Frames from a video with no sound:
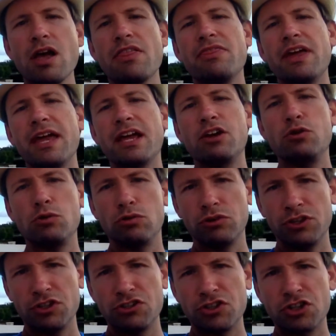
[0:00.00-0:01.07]
then Google and
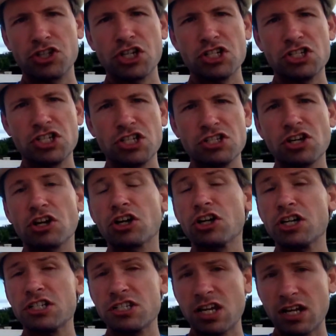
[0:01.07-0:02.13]
the search engines are going
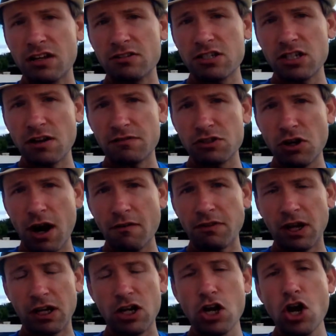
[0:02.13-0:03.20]
to send us enough traffic.